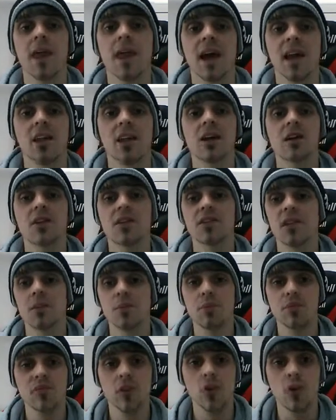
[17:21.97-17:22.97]
And like I said
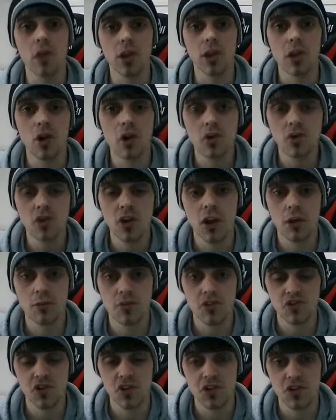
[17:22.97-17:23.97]
before, long-term
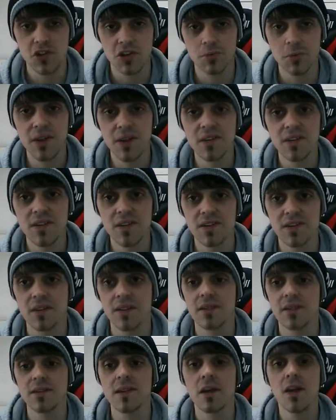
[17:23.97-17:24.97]
structured
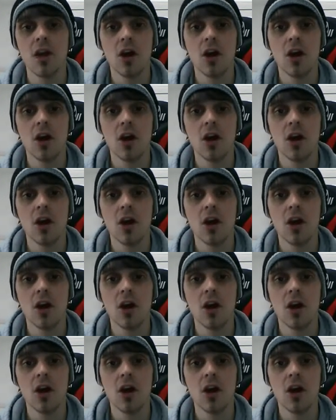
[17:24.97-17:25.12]
businesses